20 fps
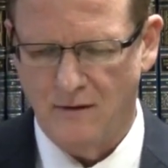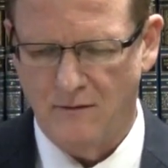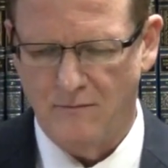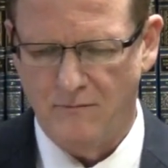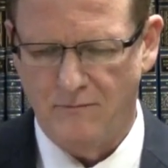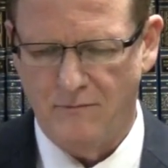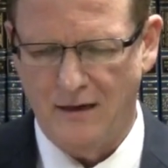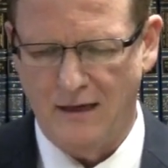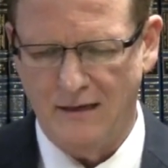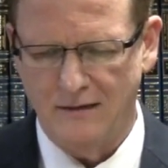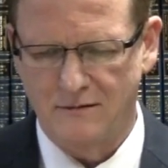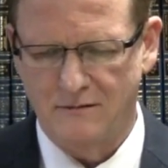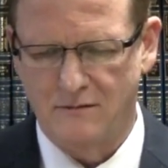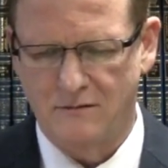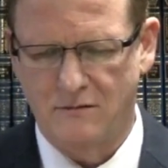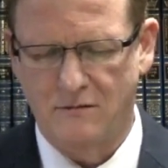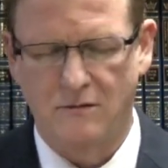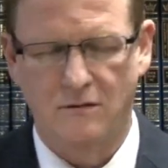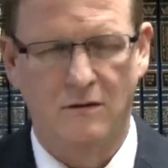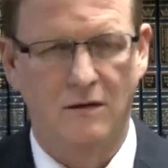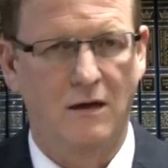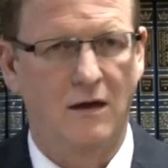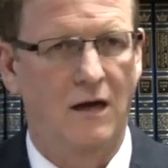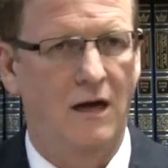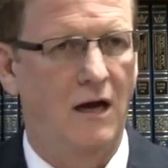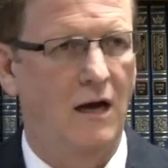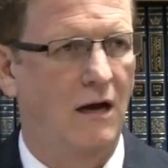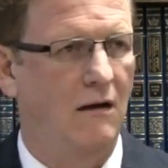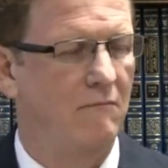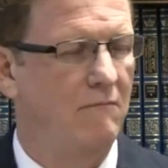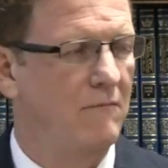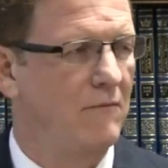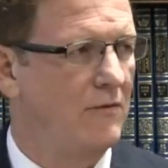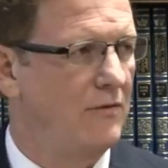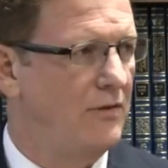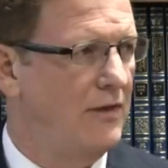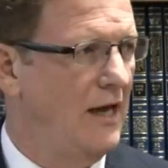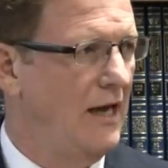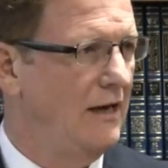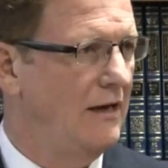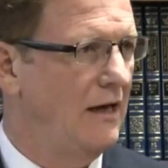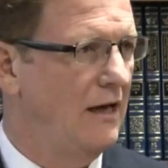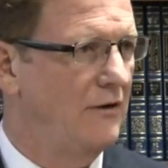but then